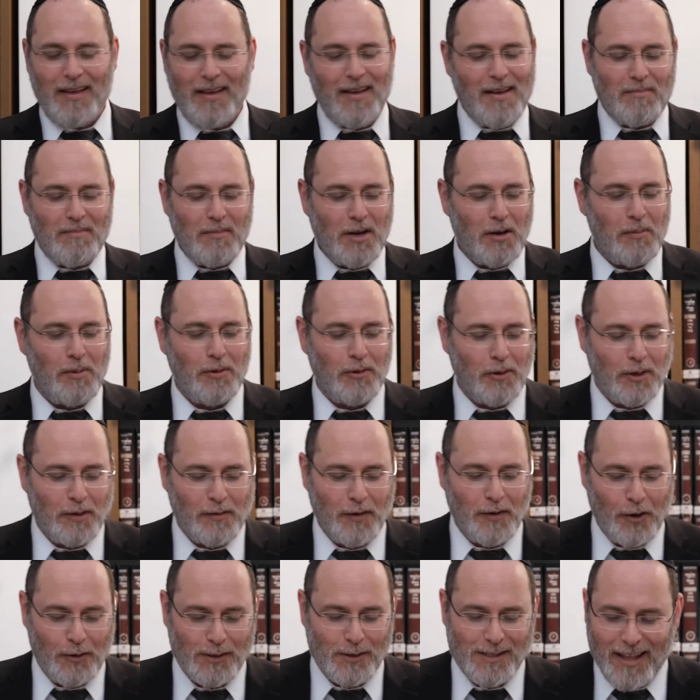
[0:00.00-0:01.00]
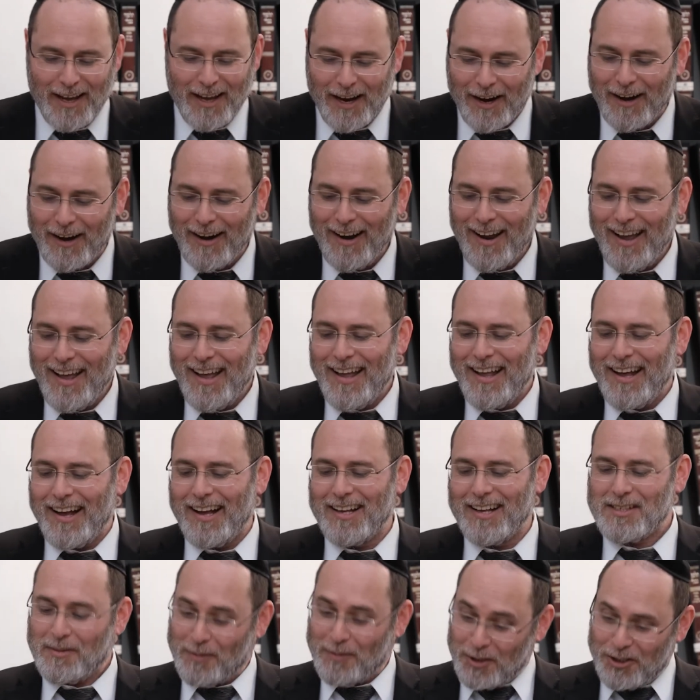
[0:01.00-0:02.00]
Many people don't even know it was there.
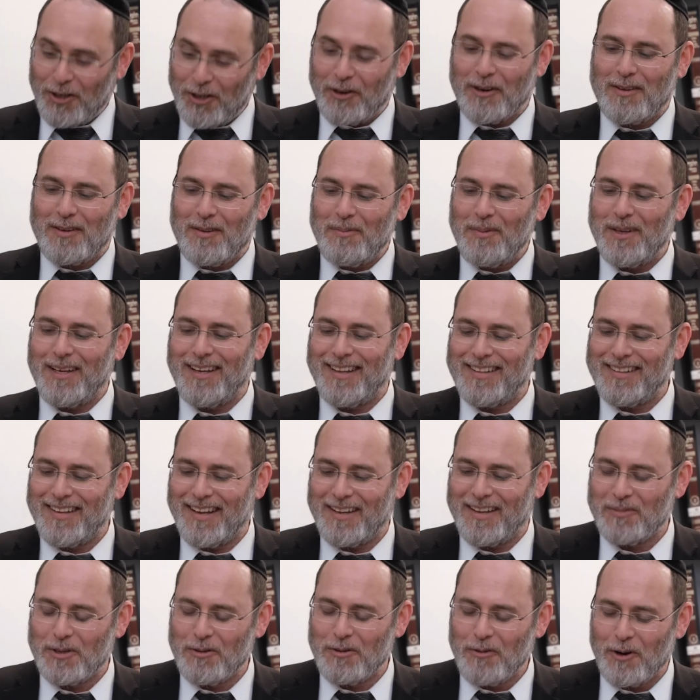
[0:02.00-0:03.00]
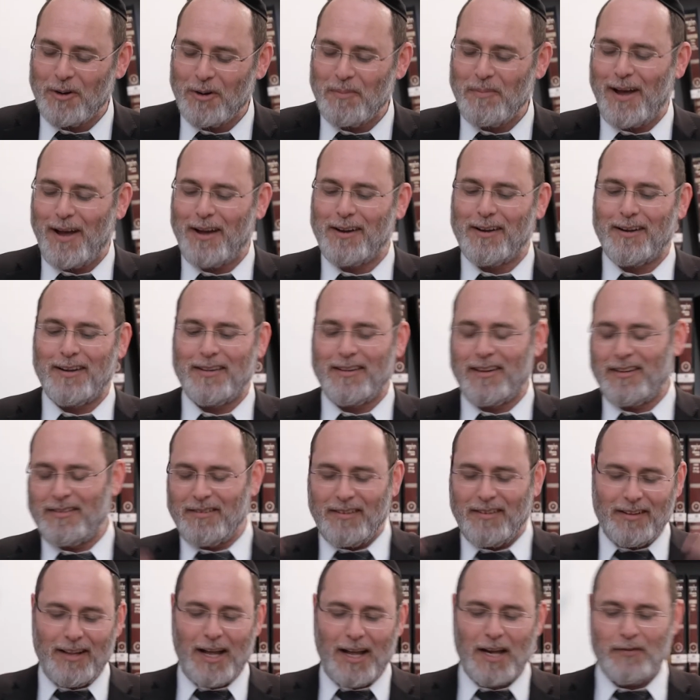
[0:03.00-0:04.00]
Someone showed it to me, and we wrote about it, and then
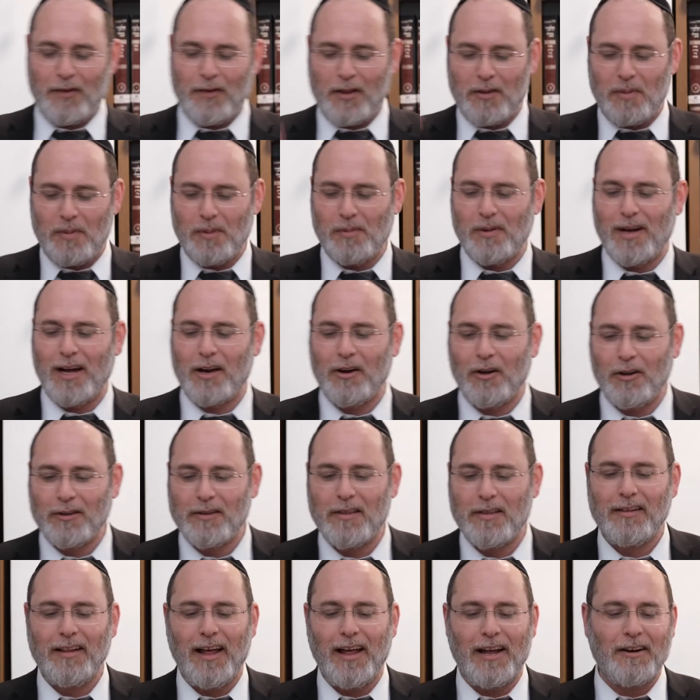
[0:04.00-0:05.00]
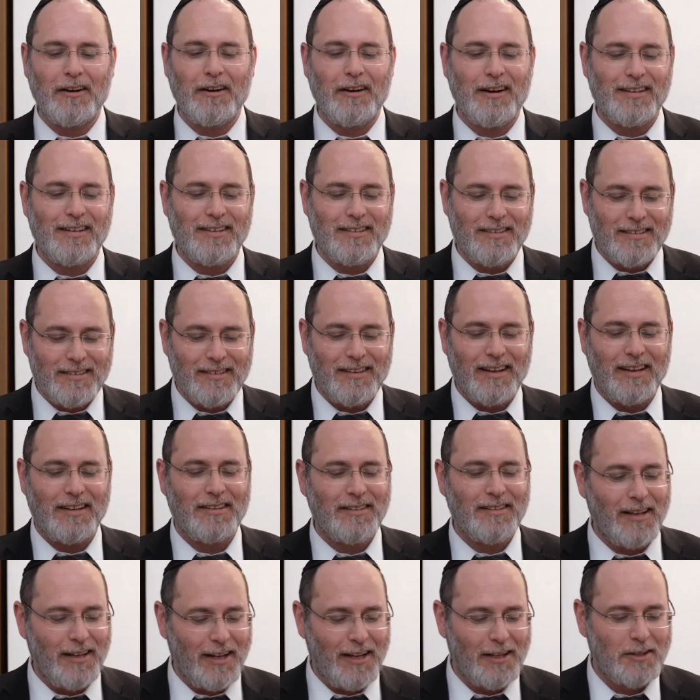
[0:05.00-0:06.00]
a lot of other people got a hold of the letter,
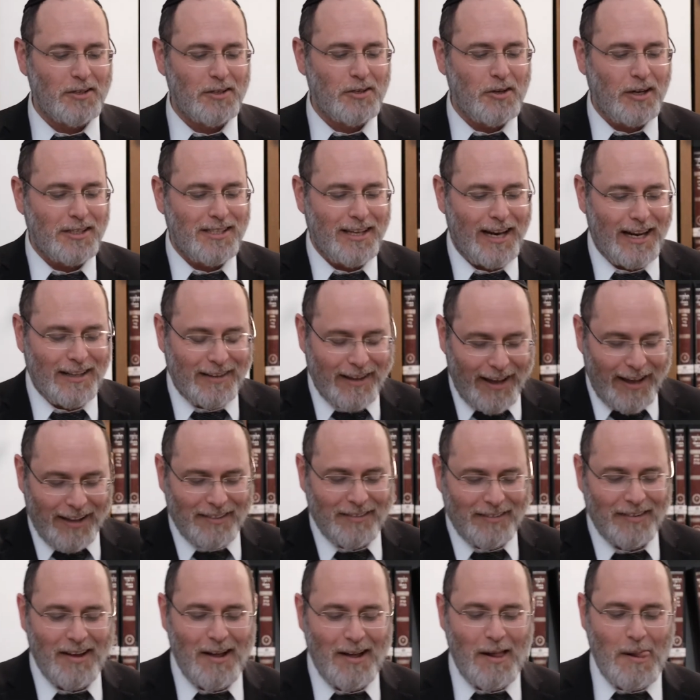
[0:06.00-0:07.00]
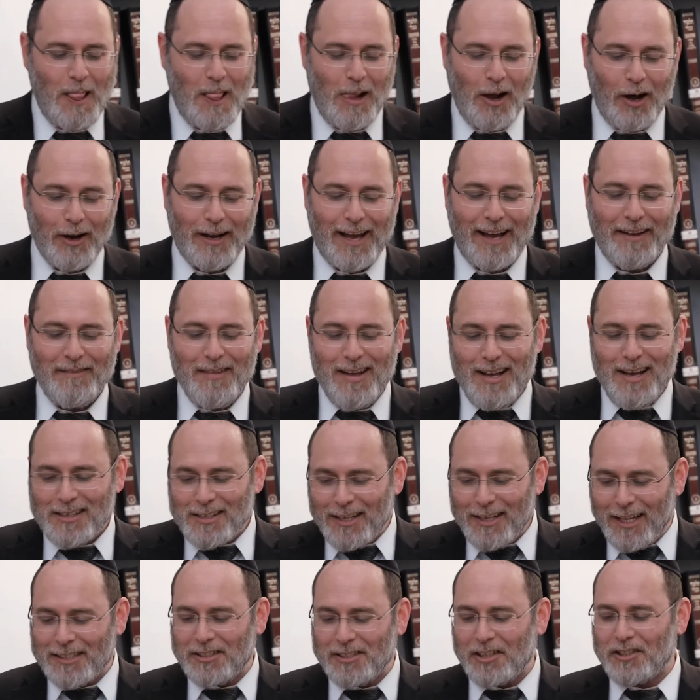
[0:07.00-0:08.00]
and I'll discuss that at the end. Okay,
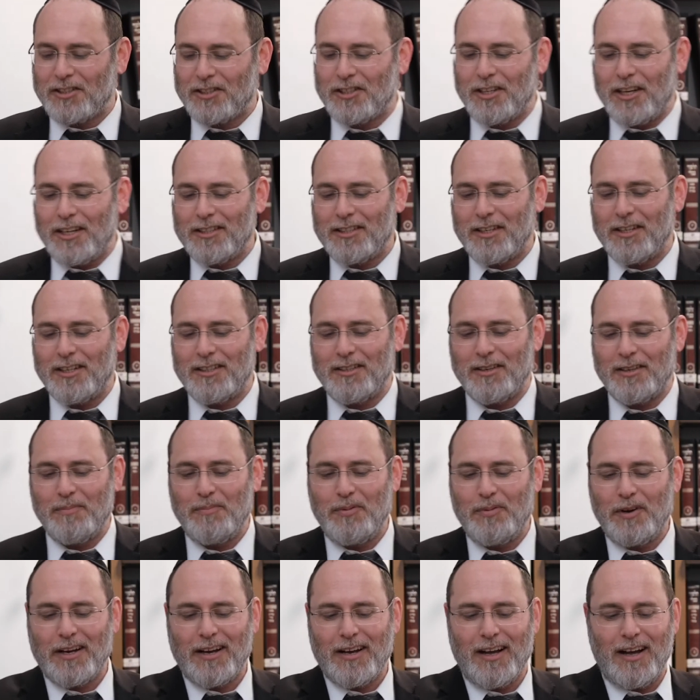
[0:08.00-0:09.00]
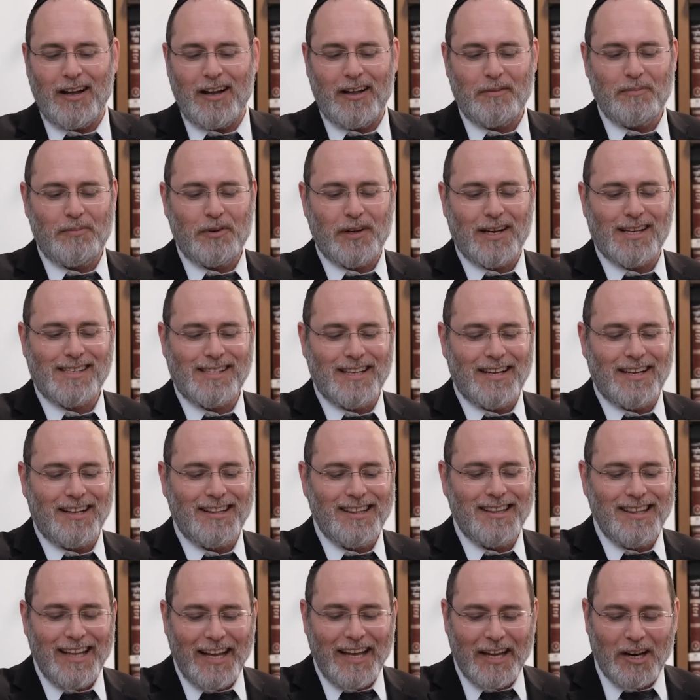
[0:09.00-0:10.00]
so let's just to bring us in a
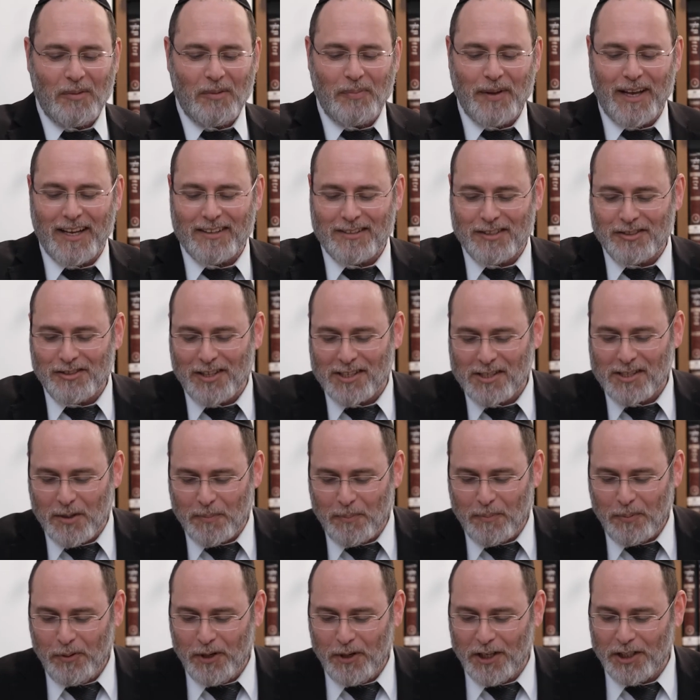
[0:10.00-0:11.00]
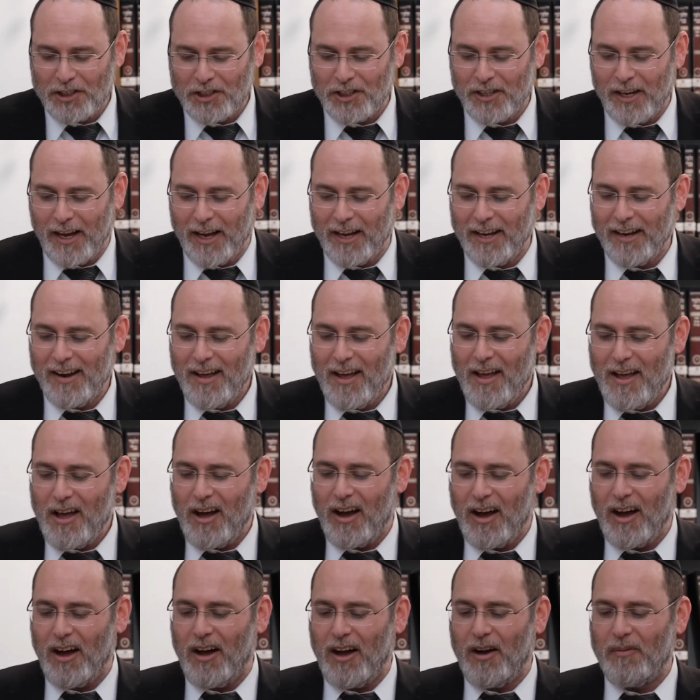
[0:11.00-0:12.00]
little bit to just appreciate
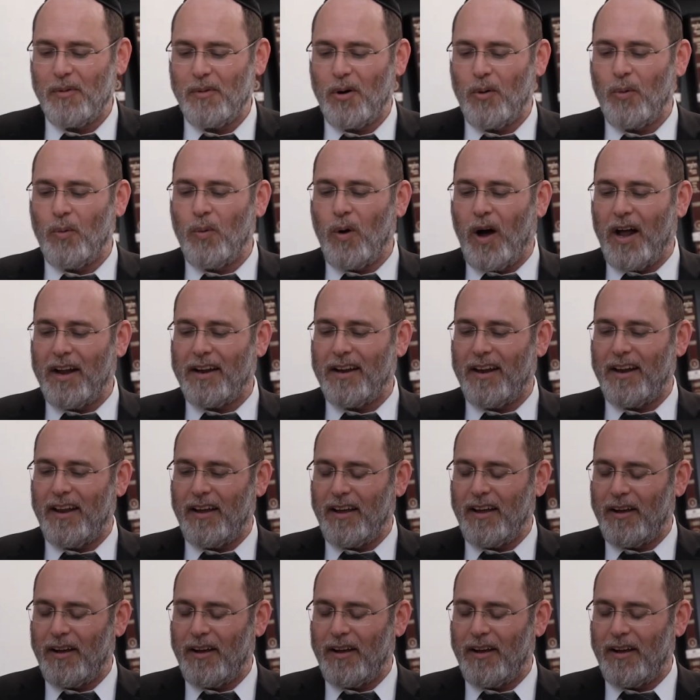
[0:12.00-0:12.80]
what